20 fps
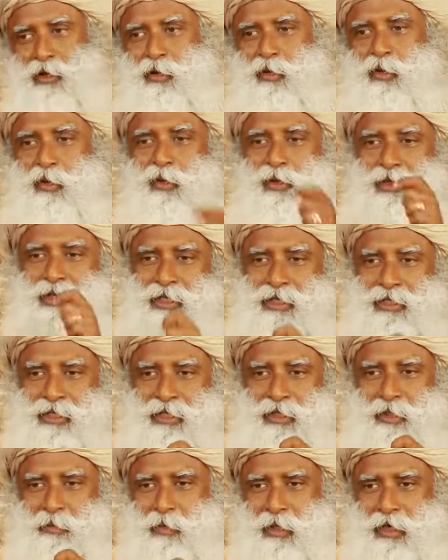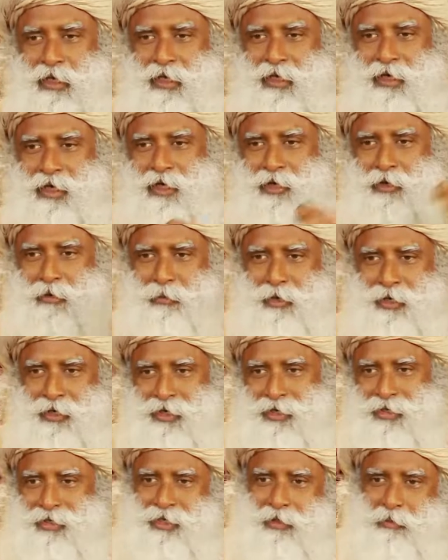Hold this and speak like Hanuman
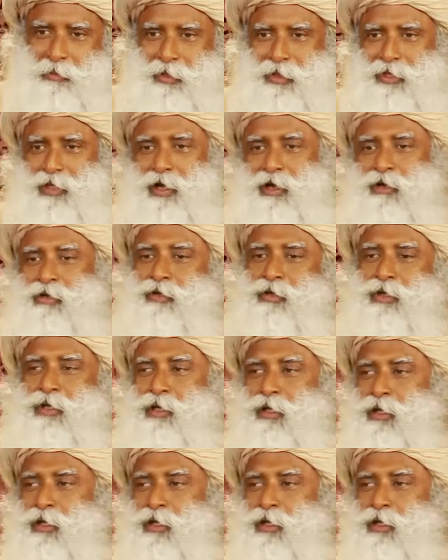and keep it down.